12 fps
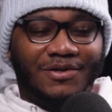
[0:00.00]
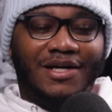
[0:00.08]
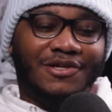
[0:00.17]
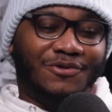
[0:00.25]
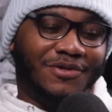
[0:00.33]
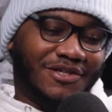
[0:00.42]
lot
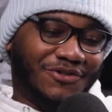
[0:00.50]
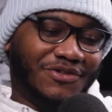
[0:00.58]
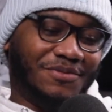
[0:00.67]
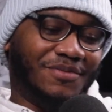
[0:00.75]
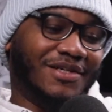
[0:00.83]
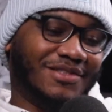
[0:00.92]
of
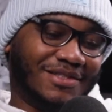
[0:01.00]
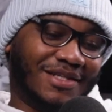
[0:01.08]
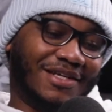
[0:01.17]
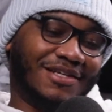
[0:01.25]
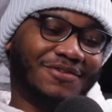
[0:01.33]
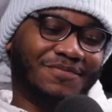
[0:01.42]
wickery, but it's
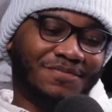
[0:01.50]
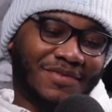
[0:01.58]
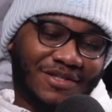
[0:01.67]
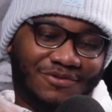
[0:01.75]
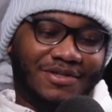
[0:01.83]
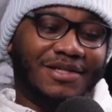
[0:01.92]
like
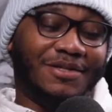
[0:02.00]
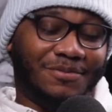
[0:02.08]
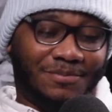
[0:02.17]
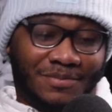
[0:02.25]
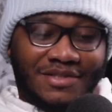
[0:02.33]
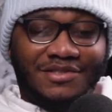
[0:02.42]
what
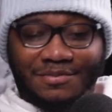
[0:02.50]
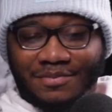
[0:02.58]
Busy